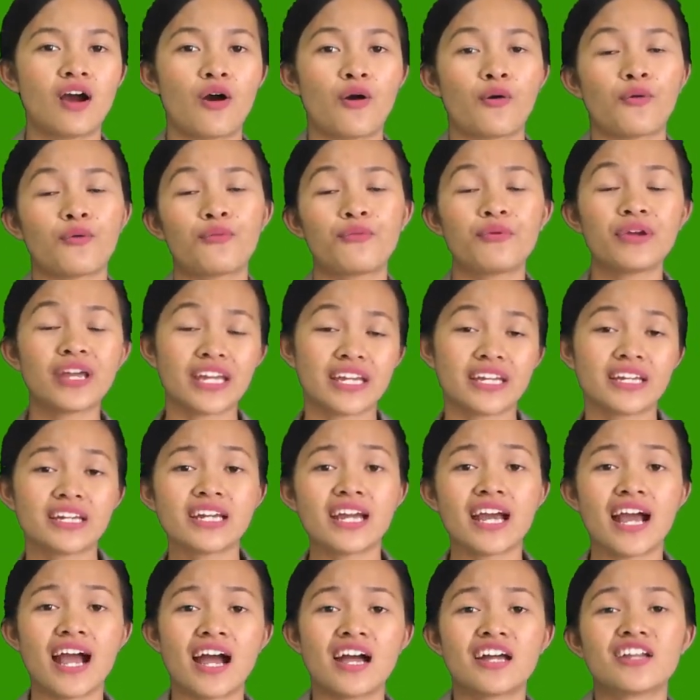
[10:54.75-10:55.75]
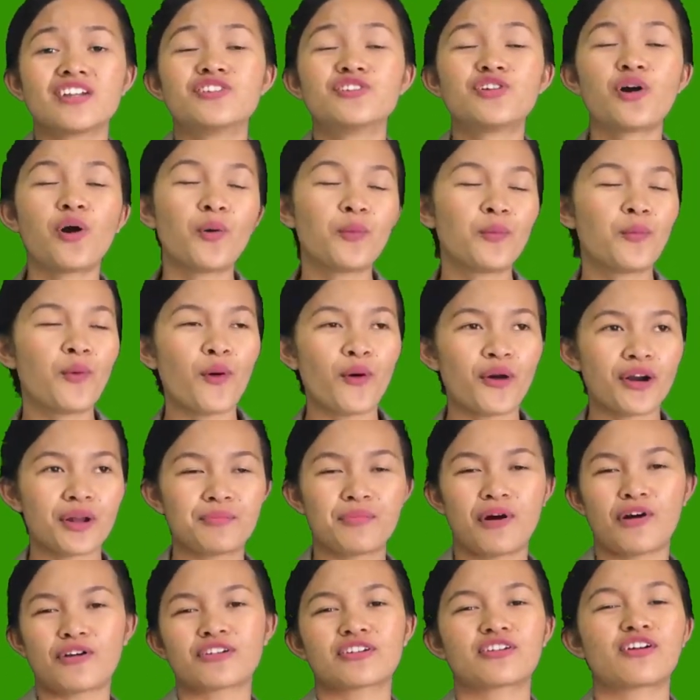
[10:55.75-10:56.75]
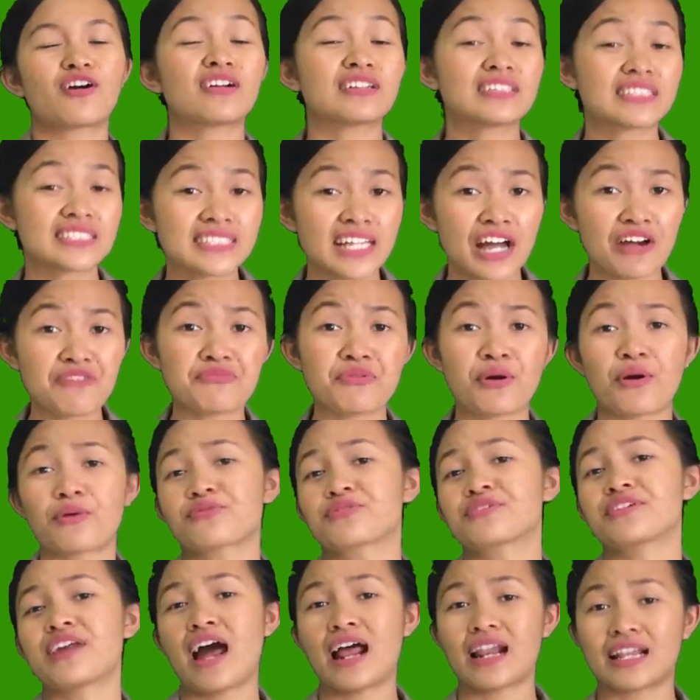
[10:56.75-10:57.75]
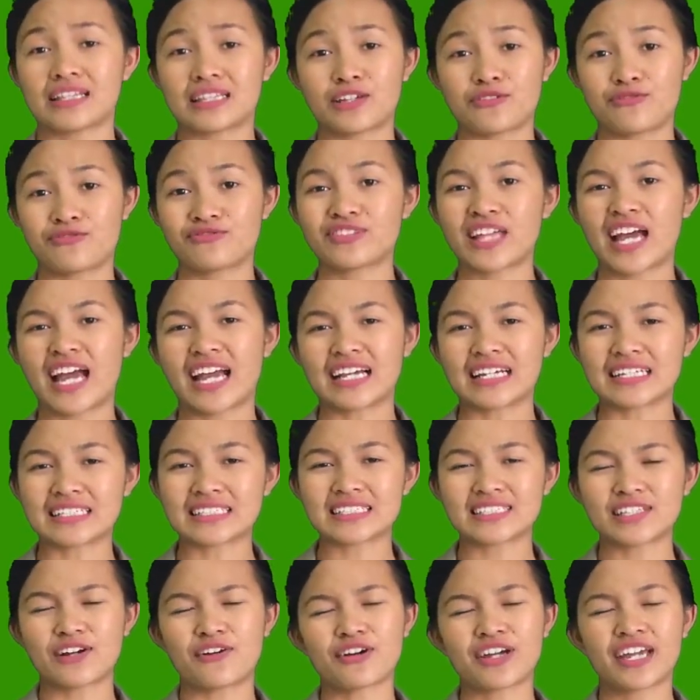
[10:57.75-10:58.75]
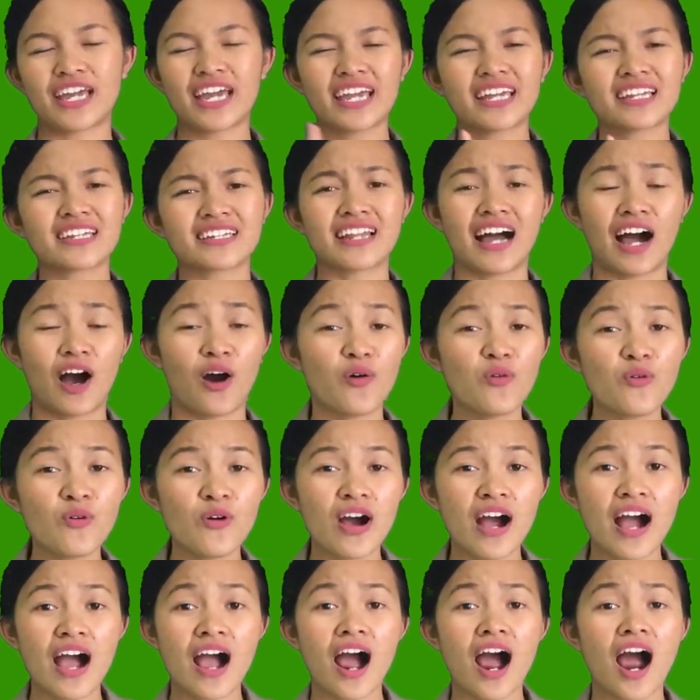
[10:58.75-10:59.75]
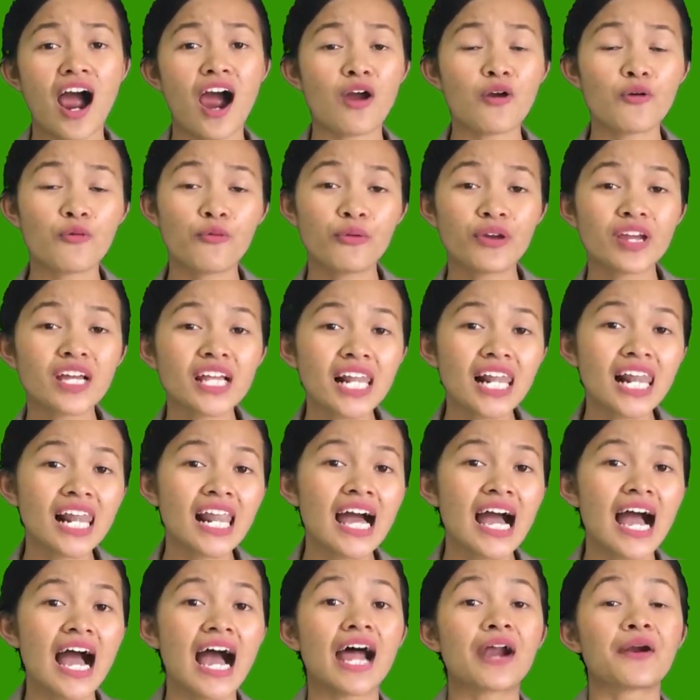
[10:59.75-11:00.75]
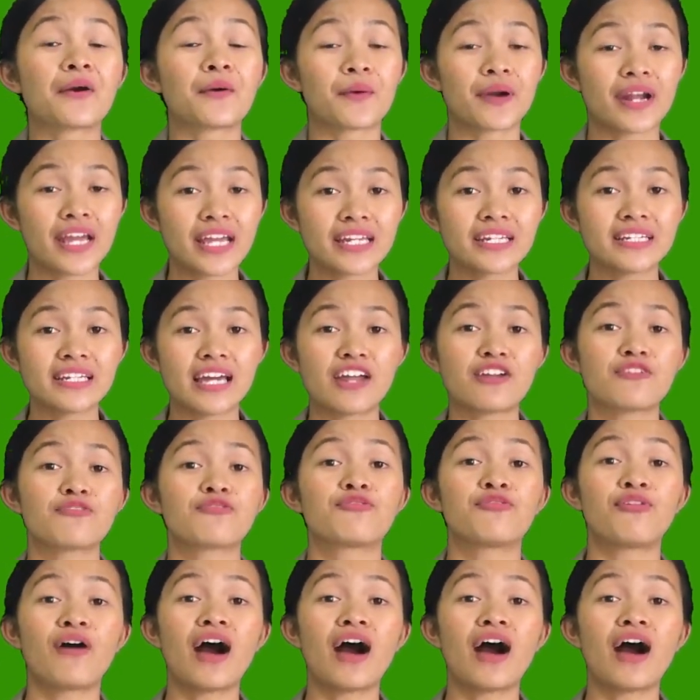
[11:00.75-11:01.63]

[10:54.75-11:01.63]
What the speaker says: we know more about the concept of narrative text. Okay, now I will read and